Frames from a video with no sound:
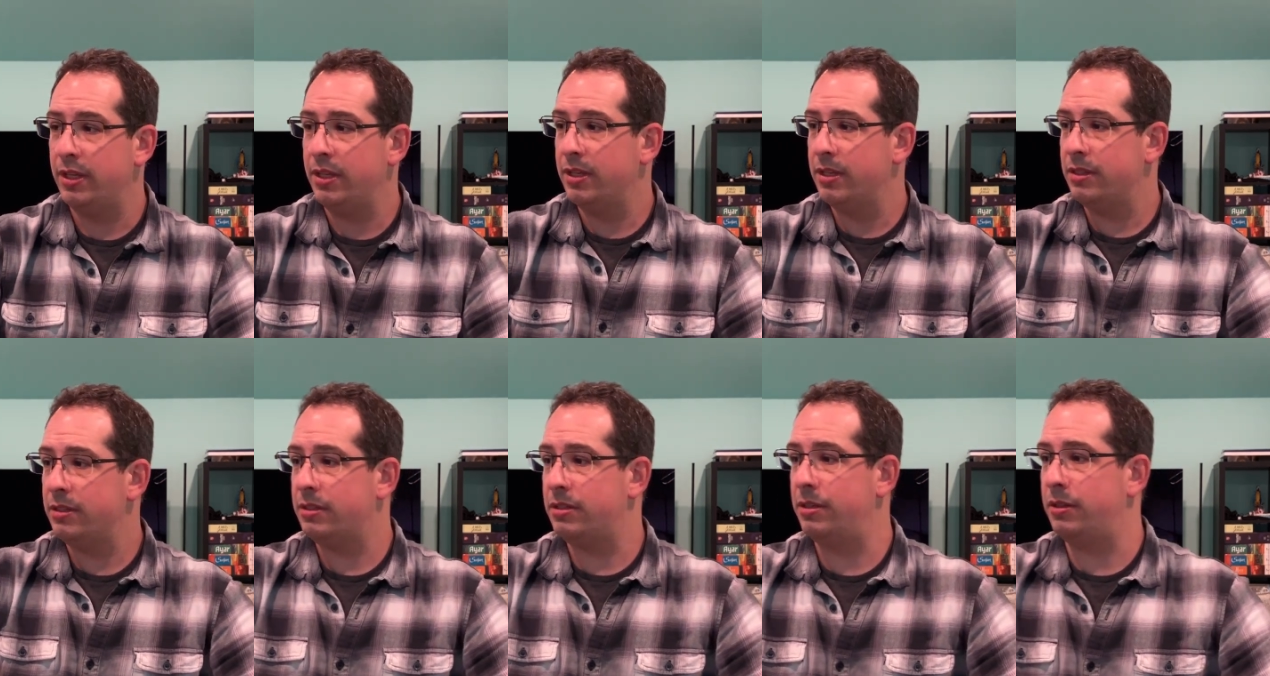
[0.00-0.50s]

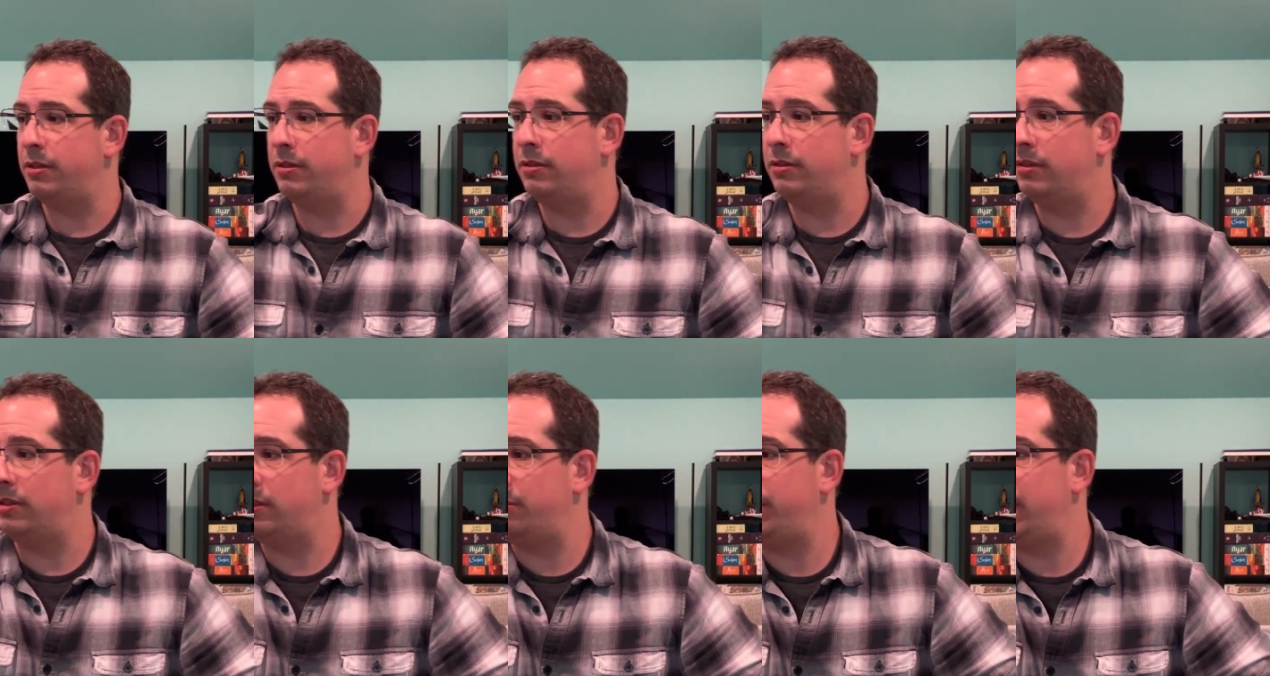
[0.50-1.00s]

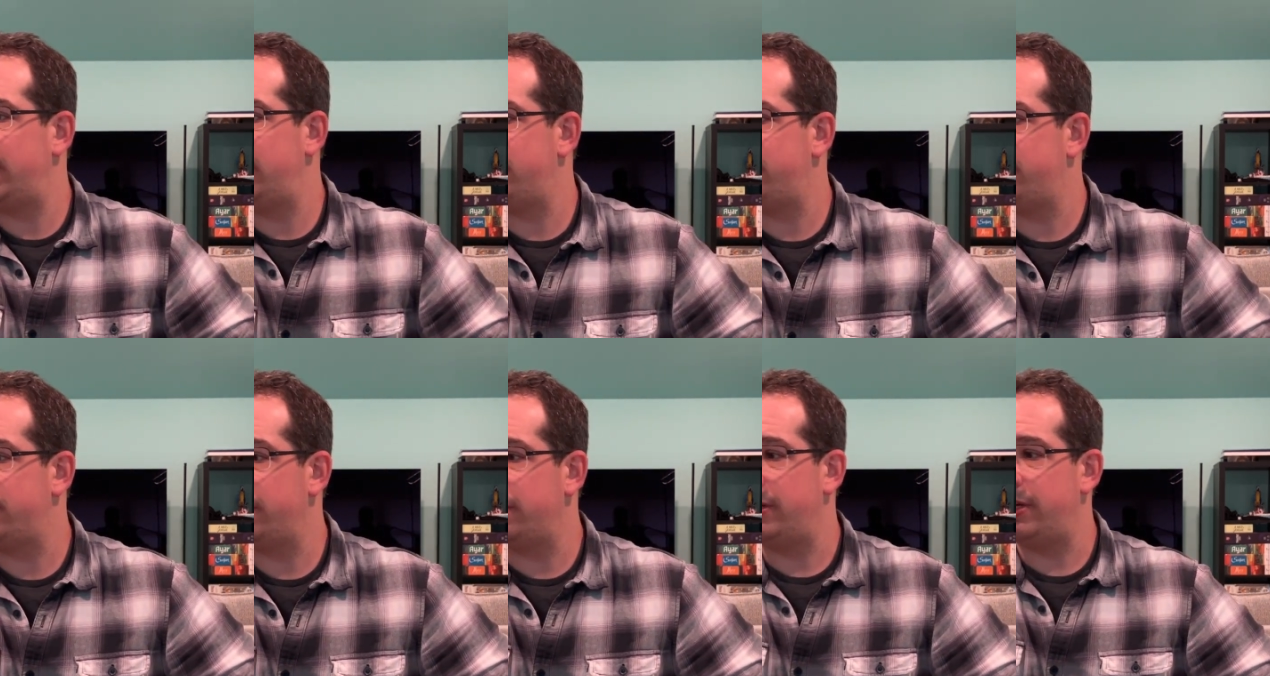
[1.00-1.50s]
So let me get
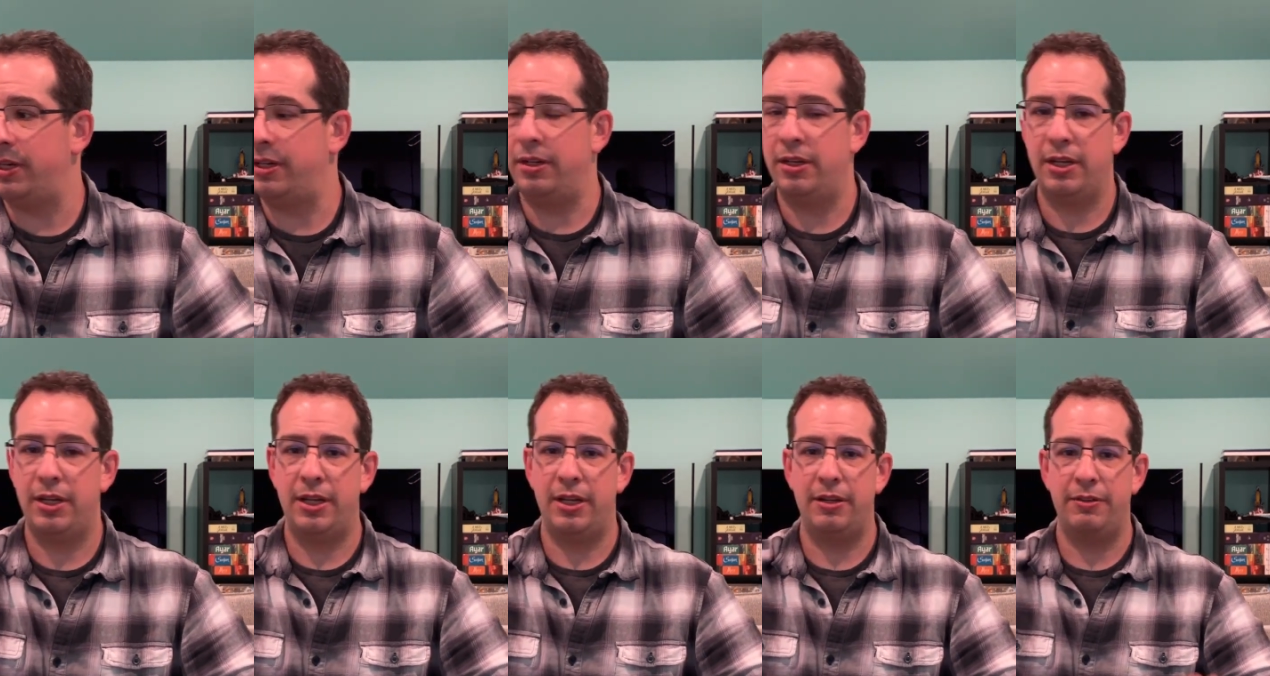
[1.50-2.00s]
started.
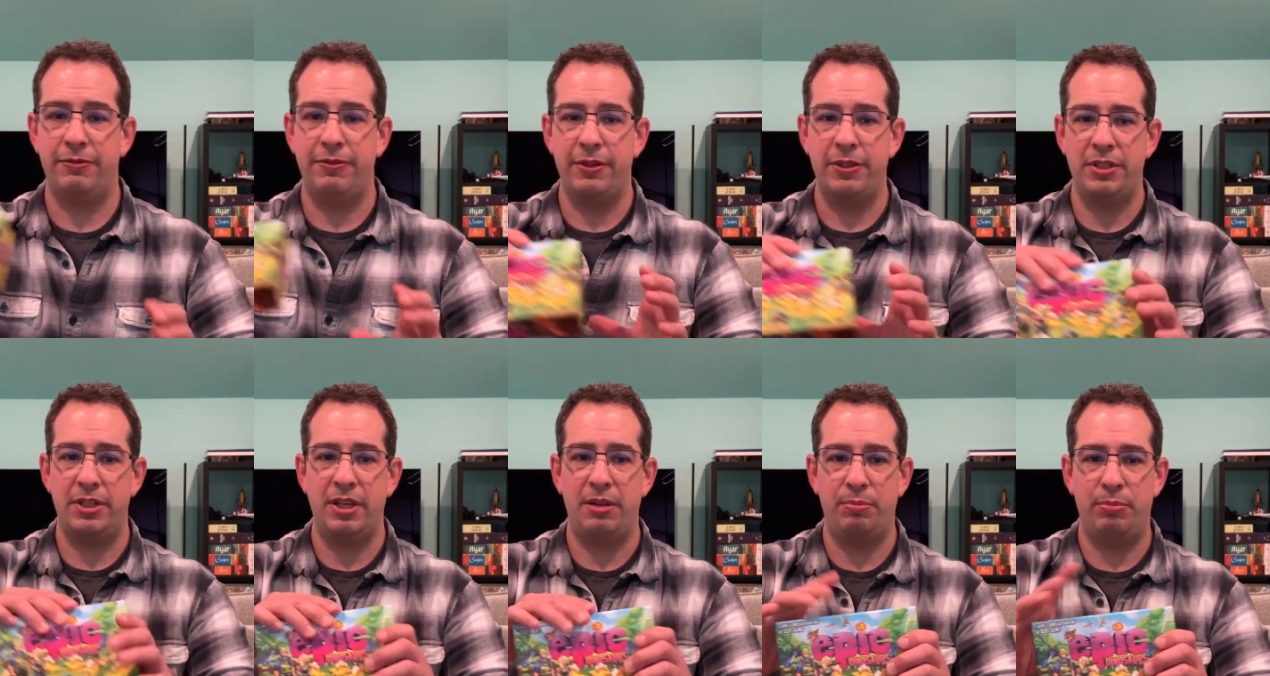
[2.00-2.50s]

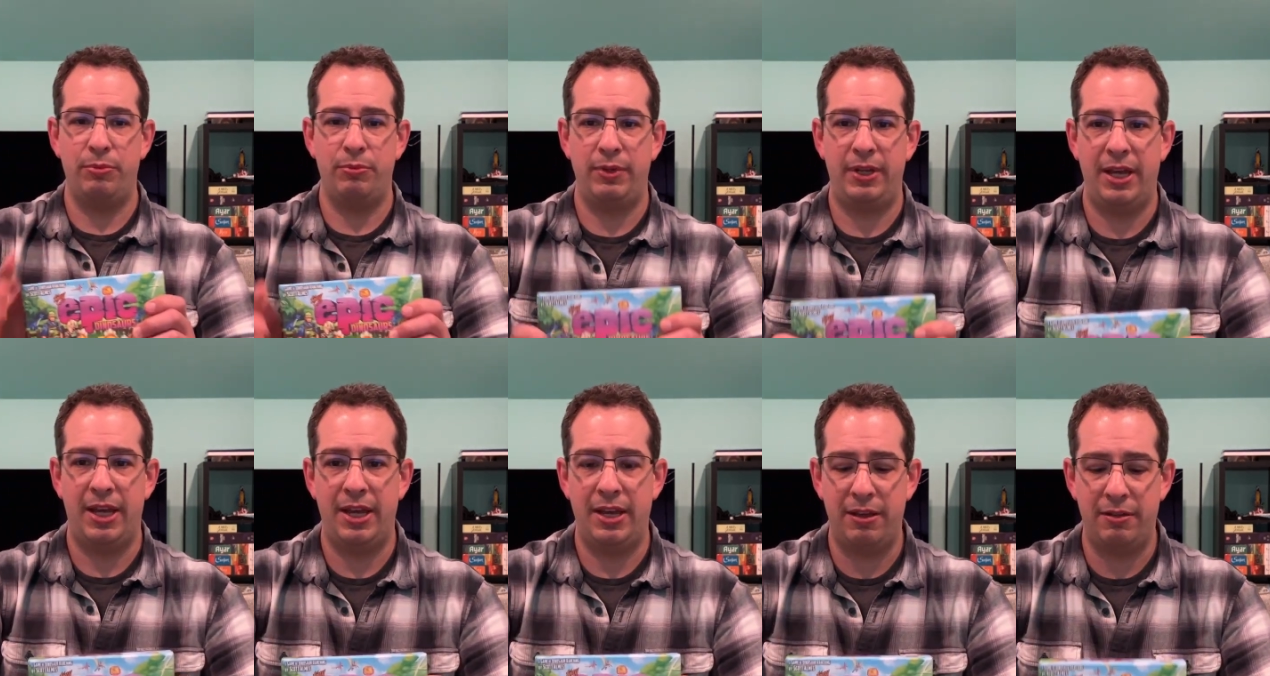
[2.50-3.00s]
First up, we
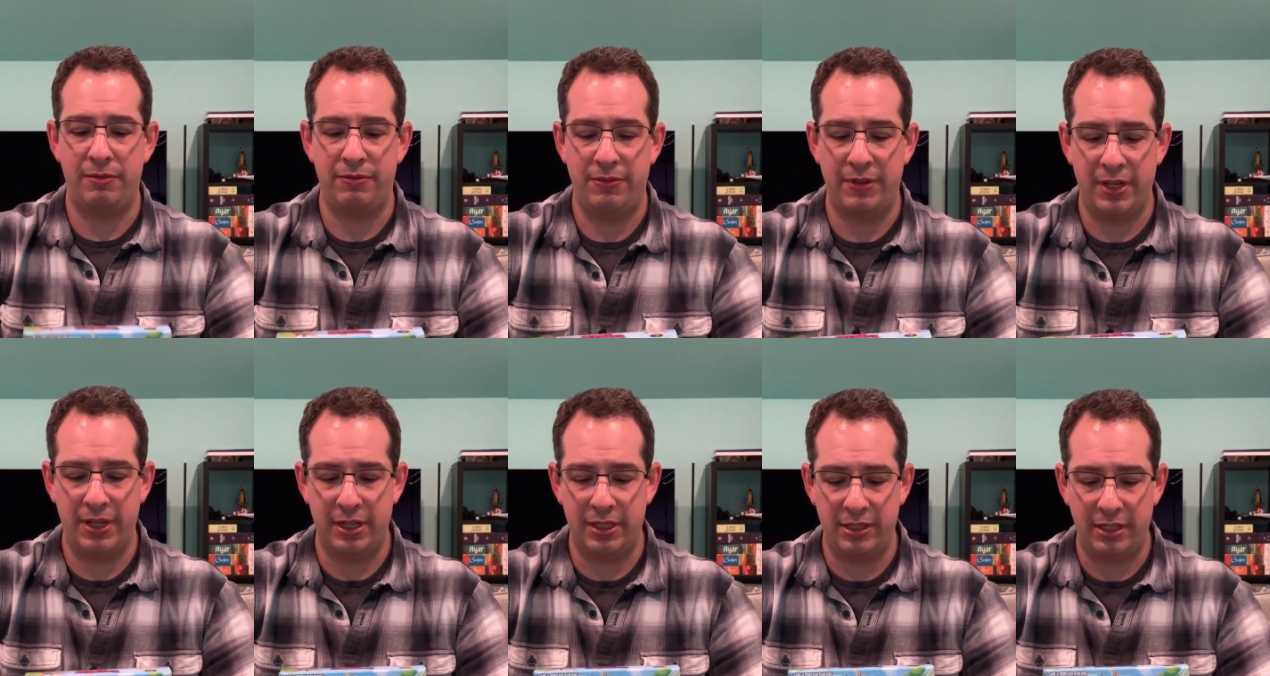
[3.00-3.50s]
have
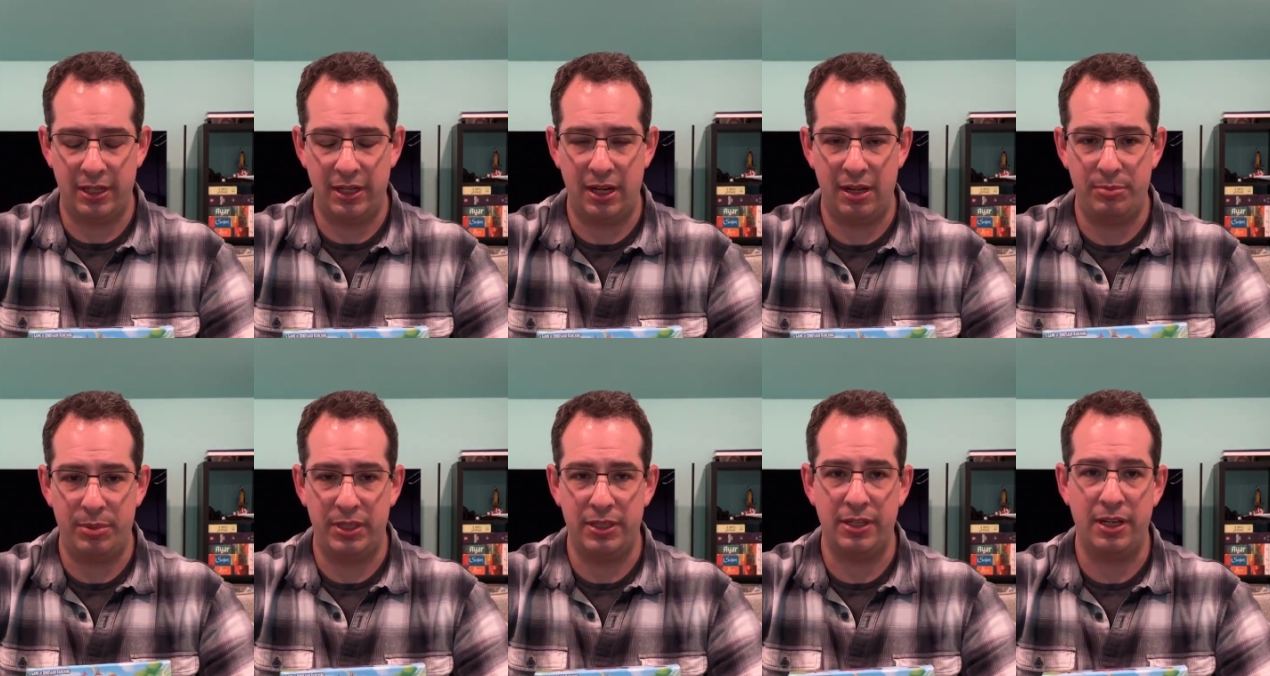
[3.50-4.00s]
Tiny
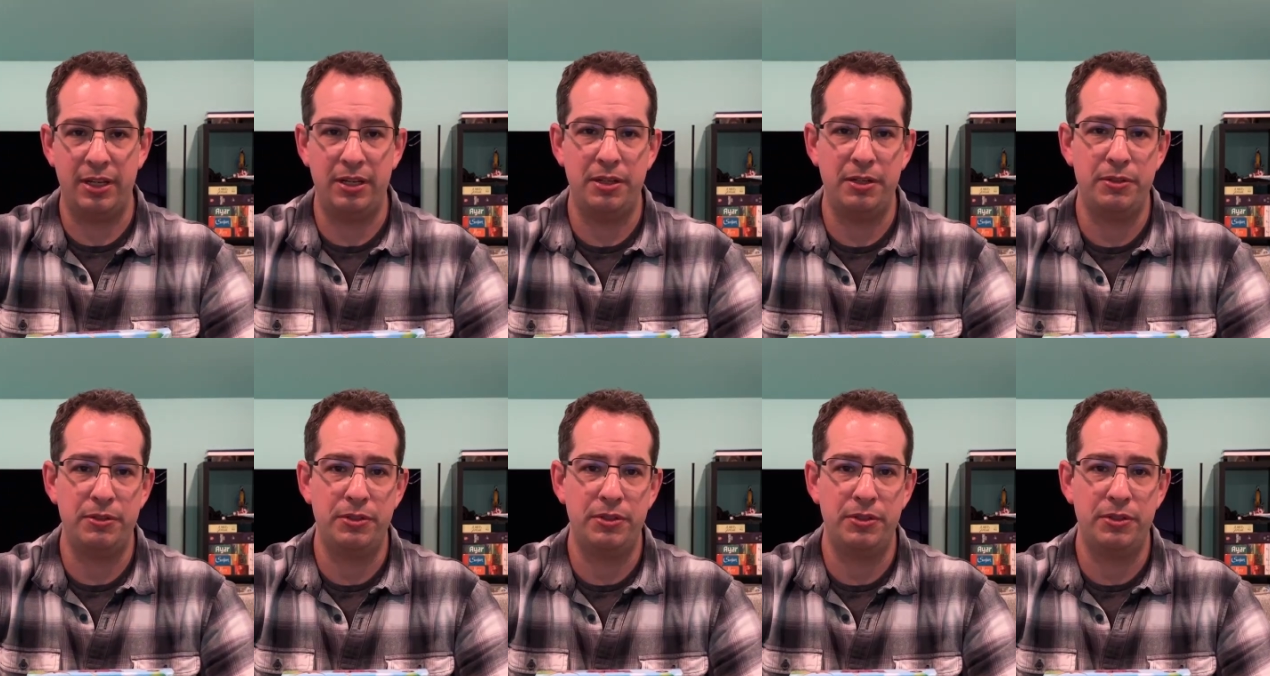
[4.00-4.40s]
Epic Dinos.